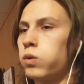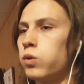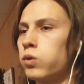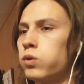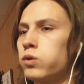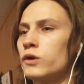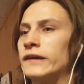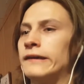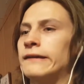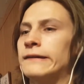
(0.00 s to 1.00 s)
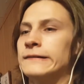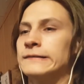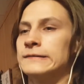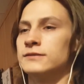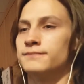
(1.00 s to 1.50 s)
Ooh,
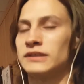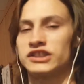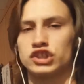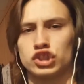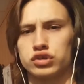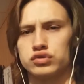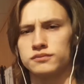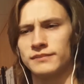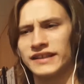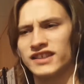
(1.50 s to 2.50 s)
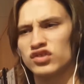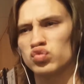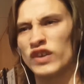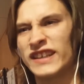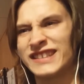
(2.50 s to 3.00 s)
yeah, Macho Man
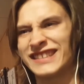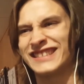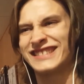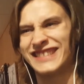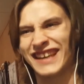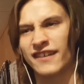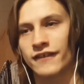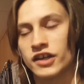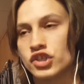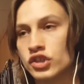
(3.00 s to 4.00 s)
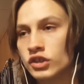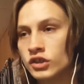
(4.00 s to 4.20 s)
Randy Savage.